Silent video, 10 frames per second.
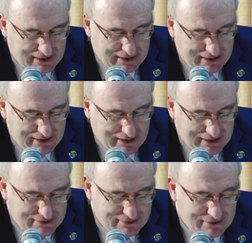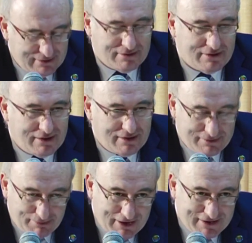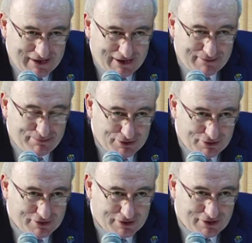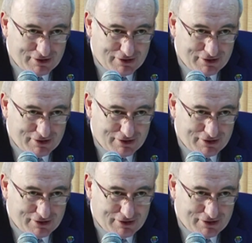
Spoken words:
And the small-scale producers,